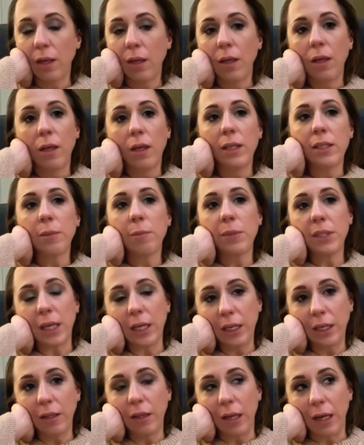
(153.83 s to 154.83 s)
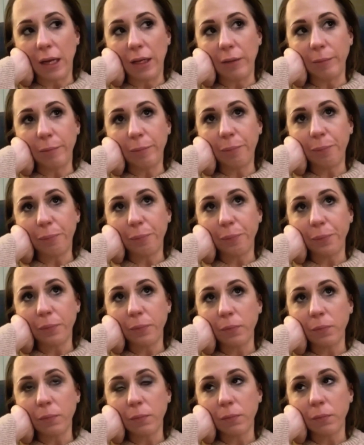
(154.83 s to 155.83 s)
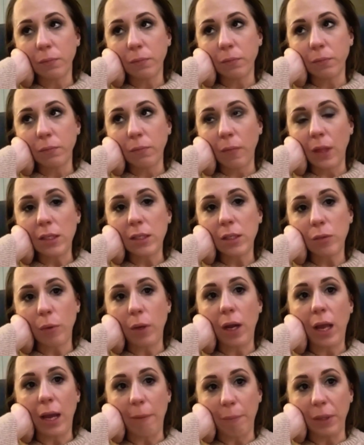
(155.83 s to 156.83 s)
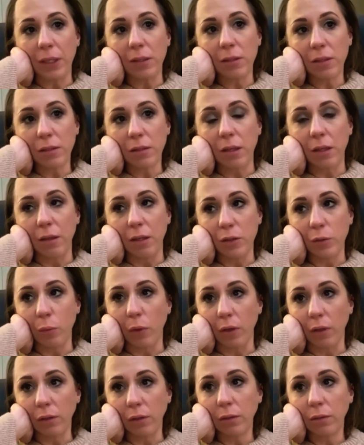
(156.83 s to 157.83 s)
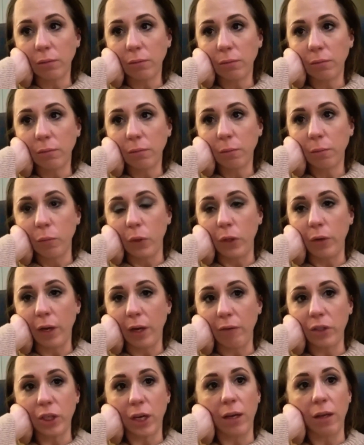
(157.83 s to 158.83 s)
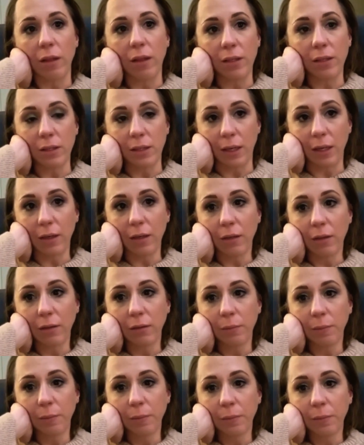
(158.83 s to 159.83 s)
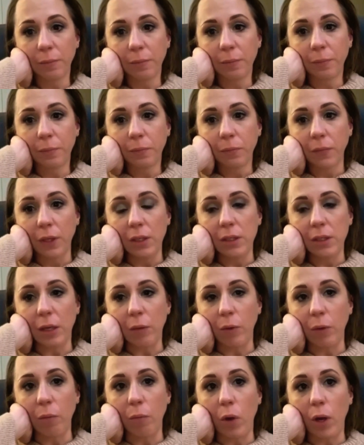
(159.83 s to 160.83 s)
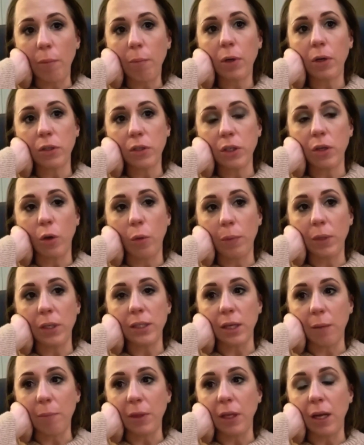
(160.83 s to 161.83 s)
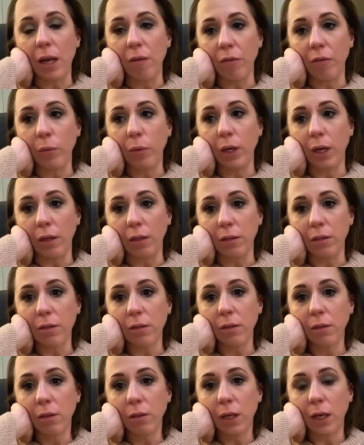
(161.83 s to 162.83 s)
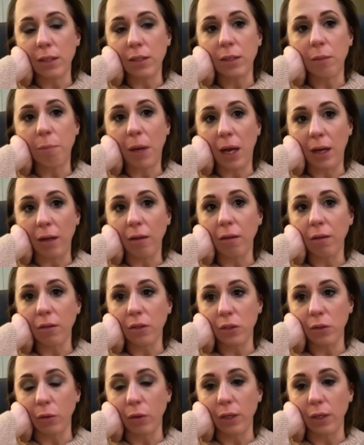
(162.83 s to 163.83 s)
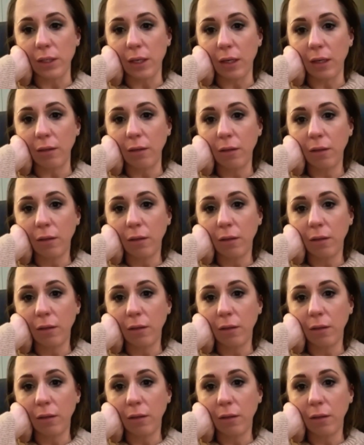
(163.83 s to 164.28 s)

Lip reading: It's upsetting that this is what happens in this world when you have a child that's sick, is that when one person opens up, then everyone else has to pile their stories on